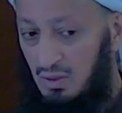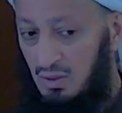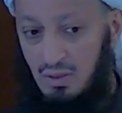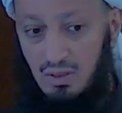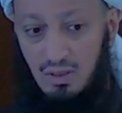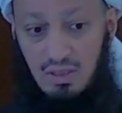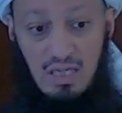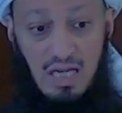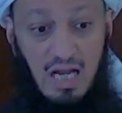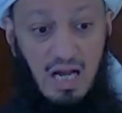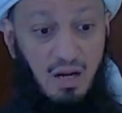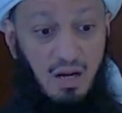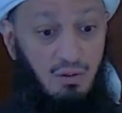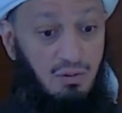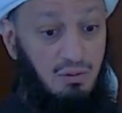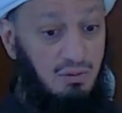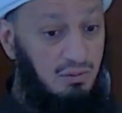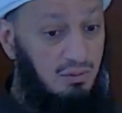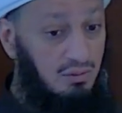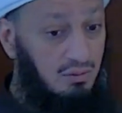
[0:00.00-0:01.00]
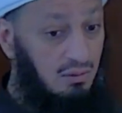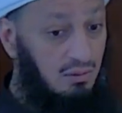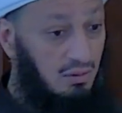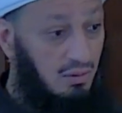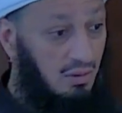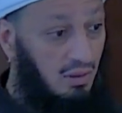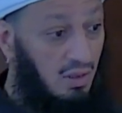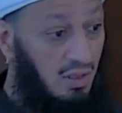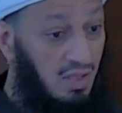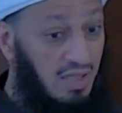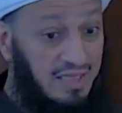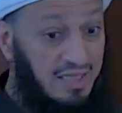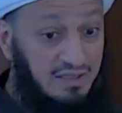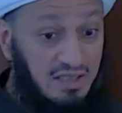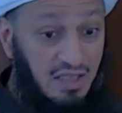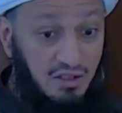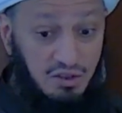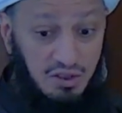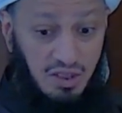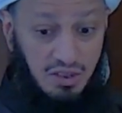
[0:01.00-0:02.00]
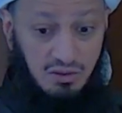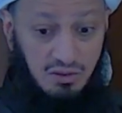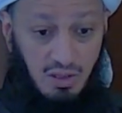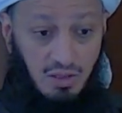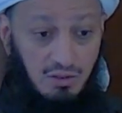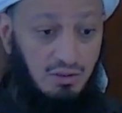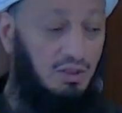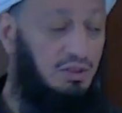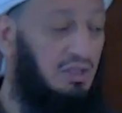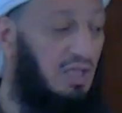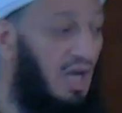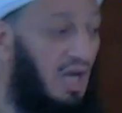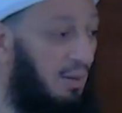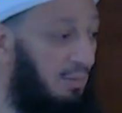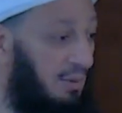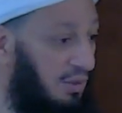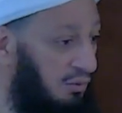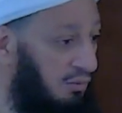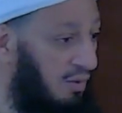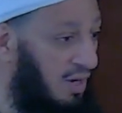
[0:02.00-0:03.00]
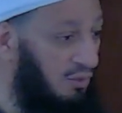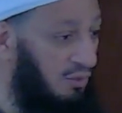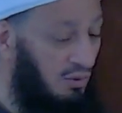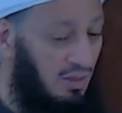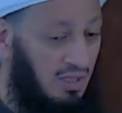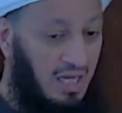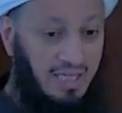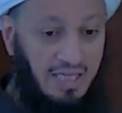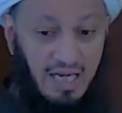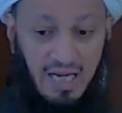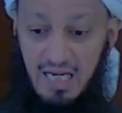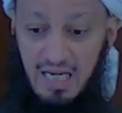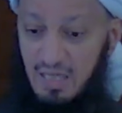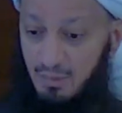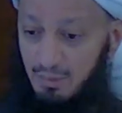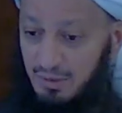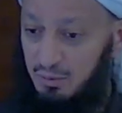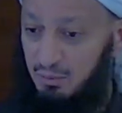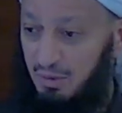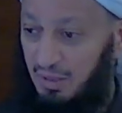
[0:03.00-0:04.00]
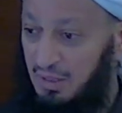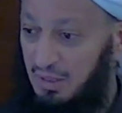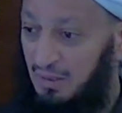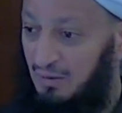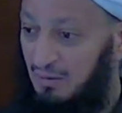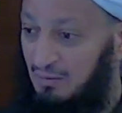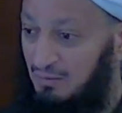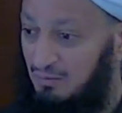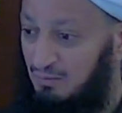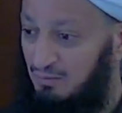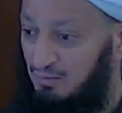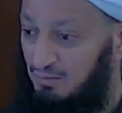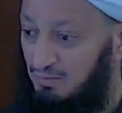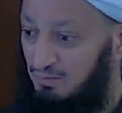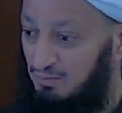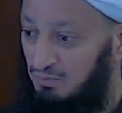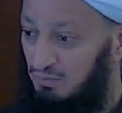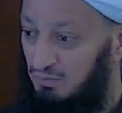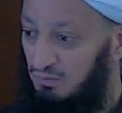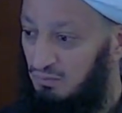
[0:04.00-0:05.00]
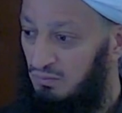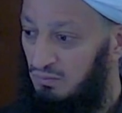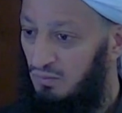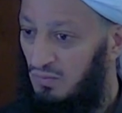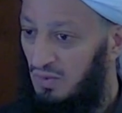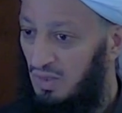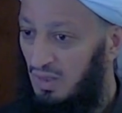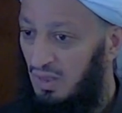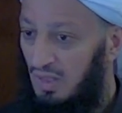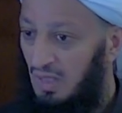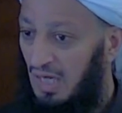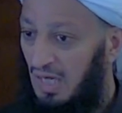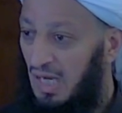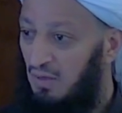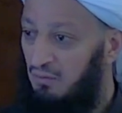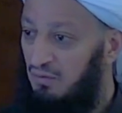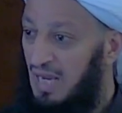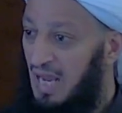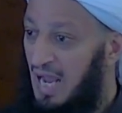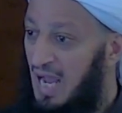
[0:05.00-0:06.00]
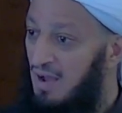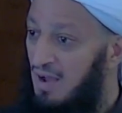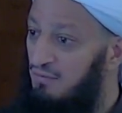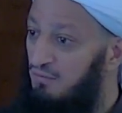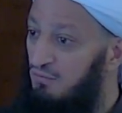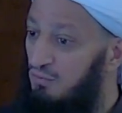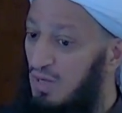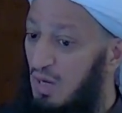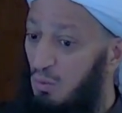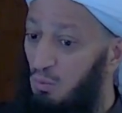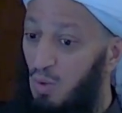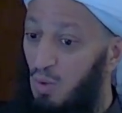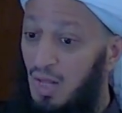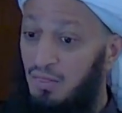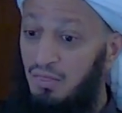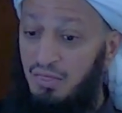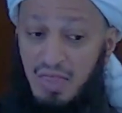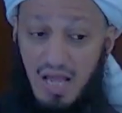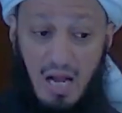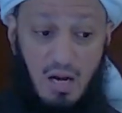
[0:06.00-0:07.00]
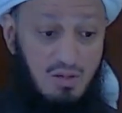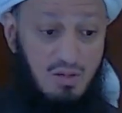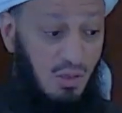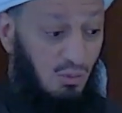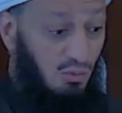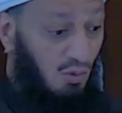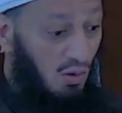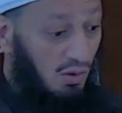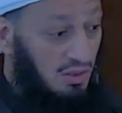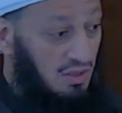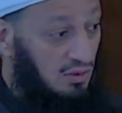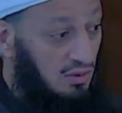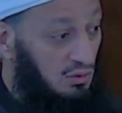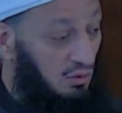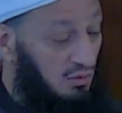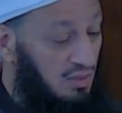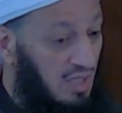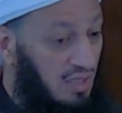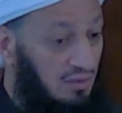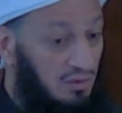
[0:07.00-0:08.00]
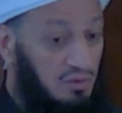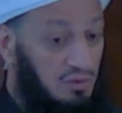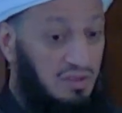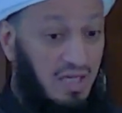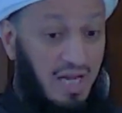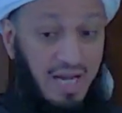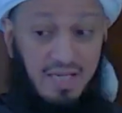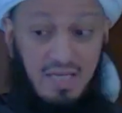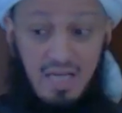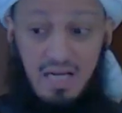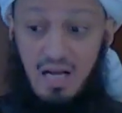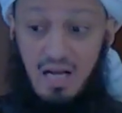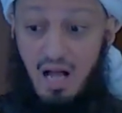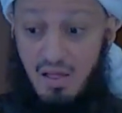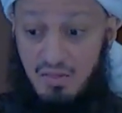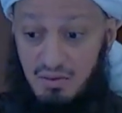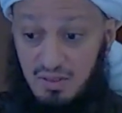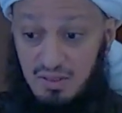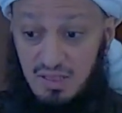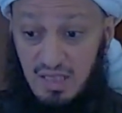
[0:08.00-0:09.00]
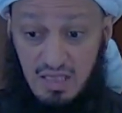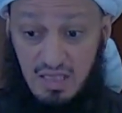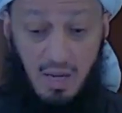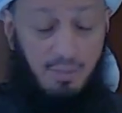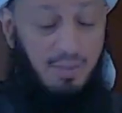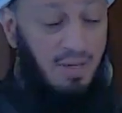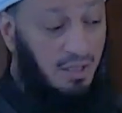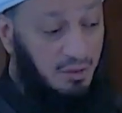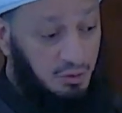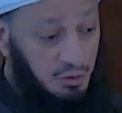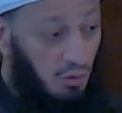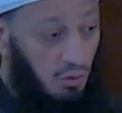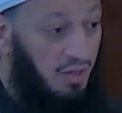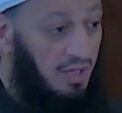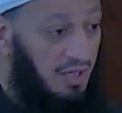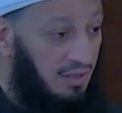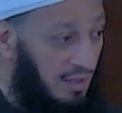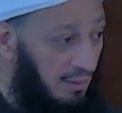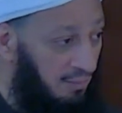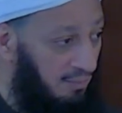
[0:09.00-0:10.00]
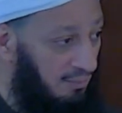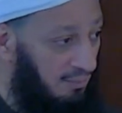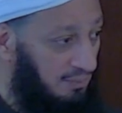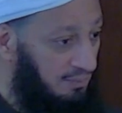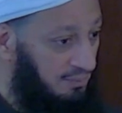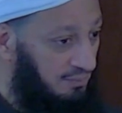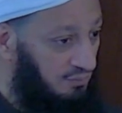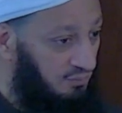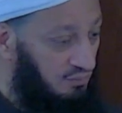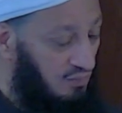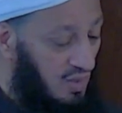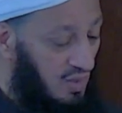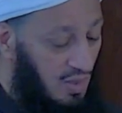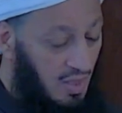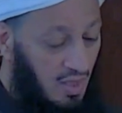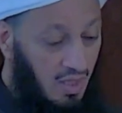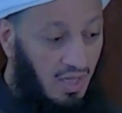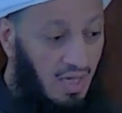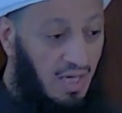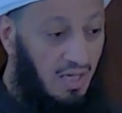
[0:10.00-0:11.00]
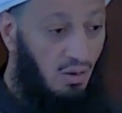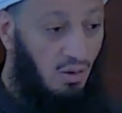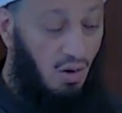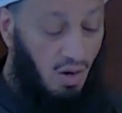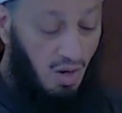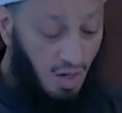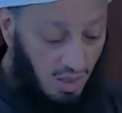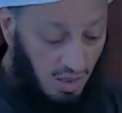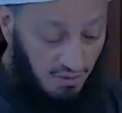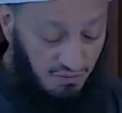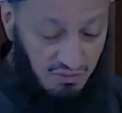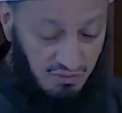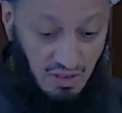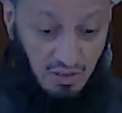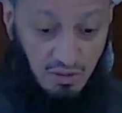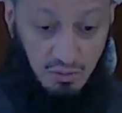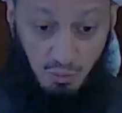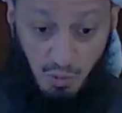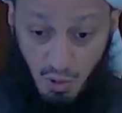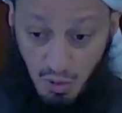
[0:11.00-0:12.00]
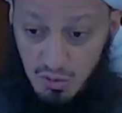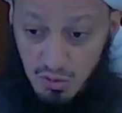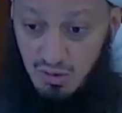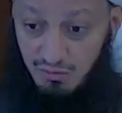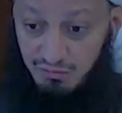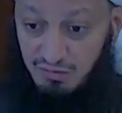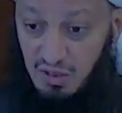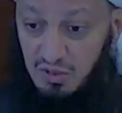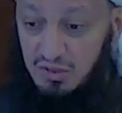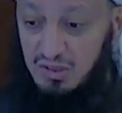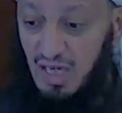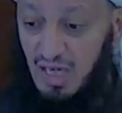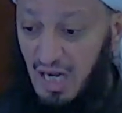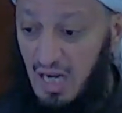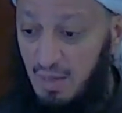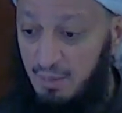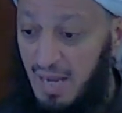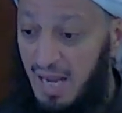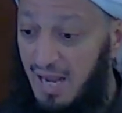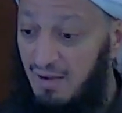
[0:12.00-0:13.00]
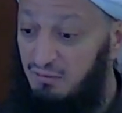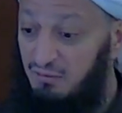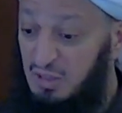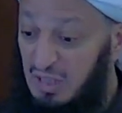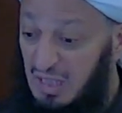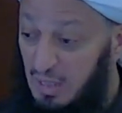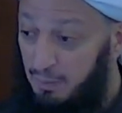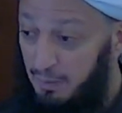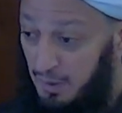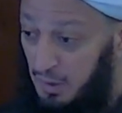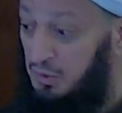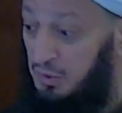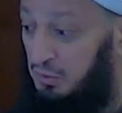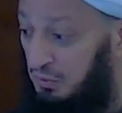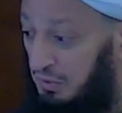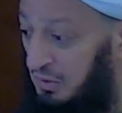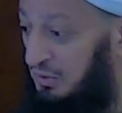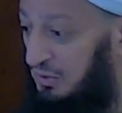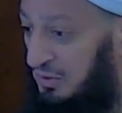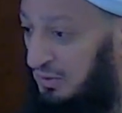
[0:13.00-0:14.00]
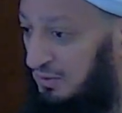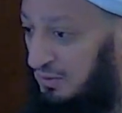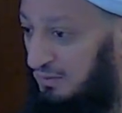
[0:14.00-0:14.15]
Now, less than 600 sahaba ridwanullahi alayhim ajma'een. And we have 1,000 warriors on the other side, and others are coming and joining them. And all of these, most of these sahaba have deep injuries.